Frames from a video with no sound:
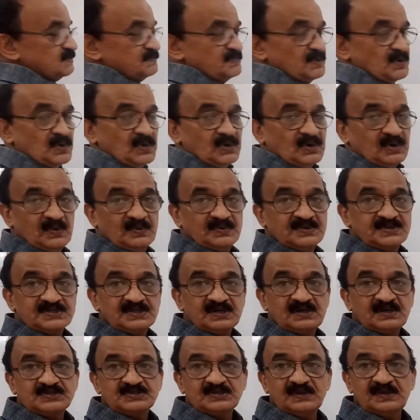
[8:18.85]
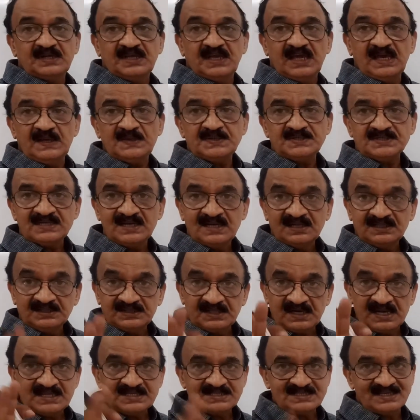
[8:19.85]
of protons. So it gives
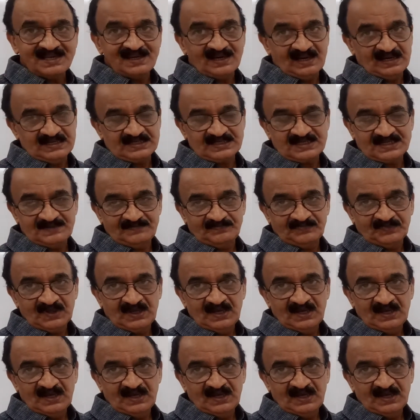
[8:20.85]
3 signals.